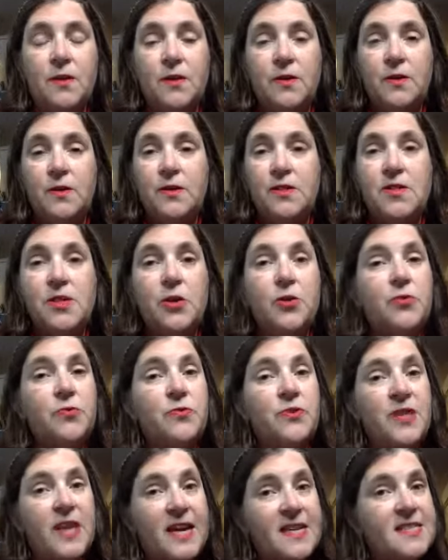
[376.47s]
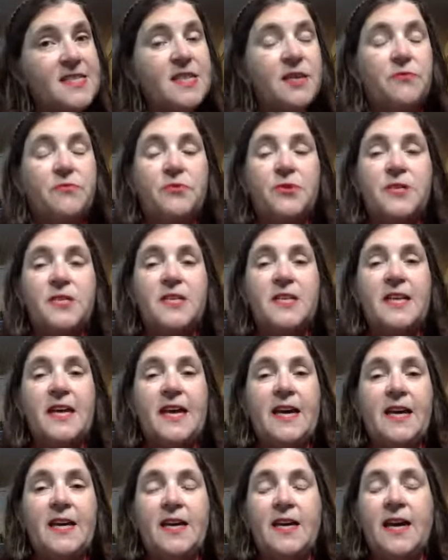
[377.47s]
So that's it for
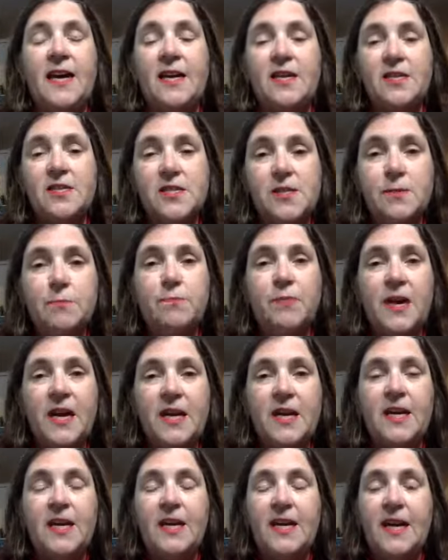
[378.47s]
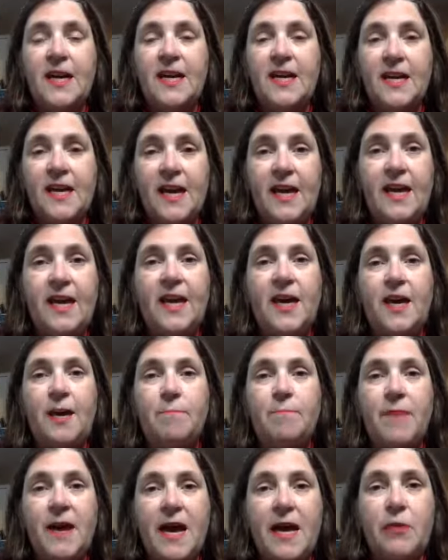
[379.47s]
today. Allison Penna,
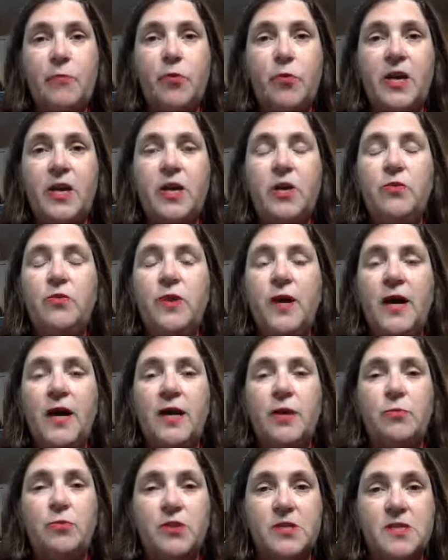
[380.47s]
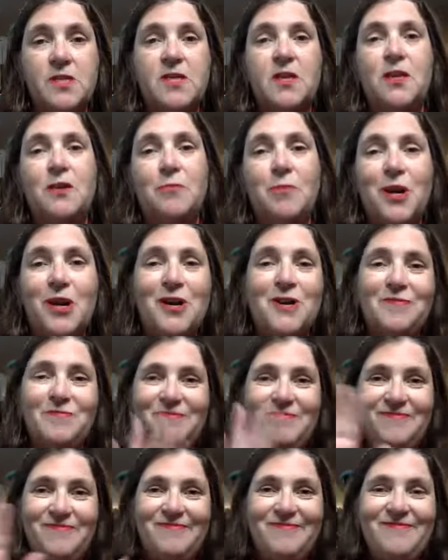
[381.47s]
AKA Bad Widow. I will see you tomorrow.
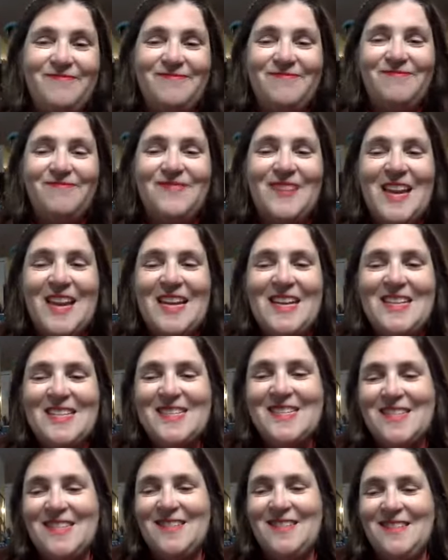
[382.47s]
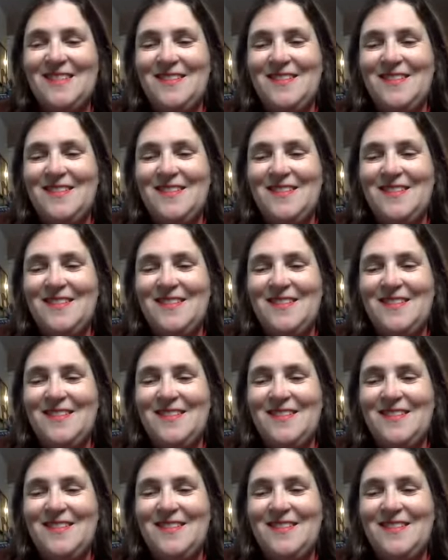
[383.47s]
Thanks.